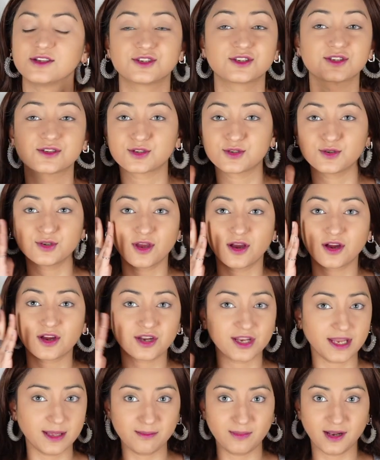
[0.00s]
Just do your
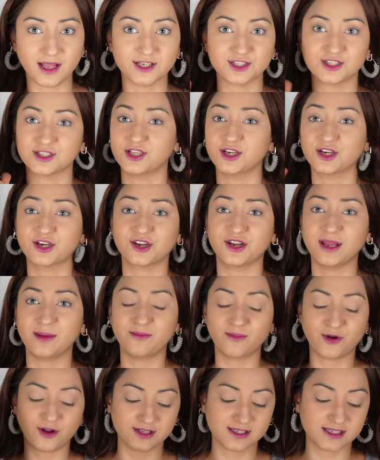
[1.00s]
cream blush and your
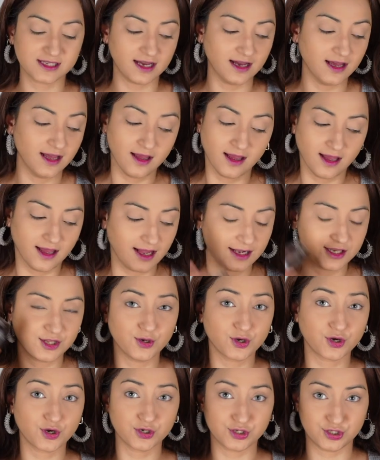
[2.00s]
cream bronzer and
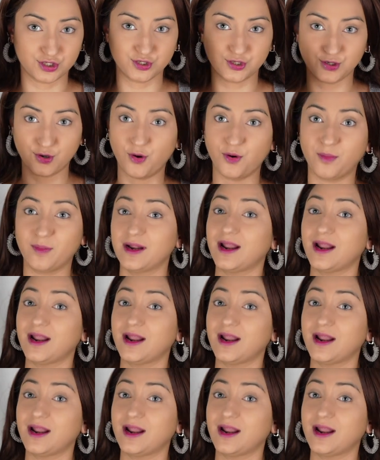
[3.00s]
you're good to go.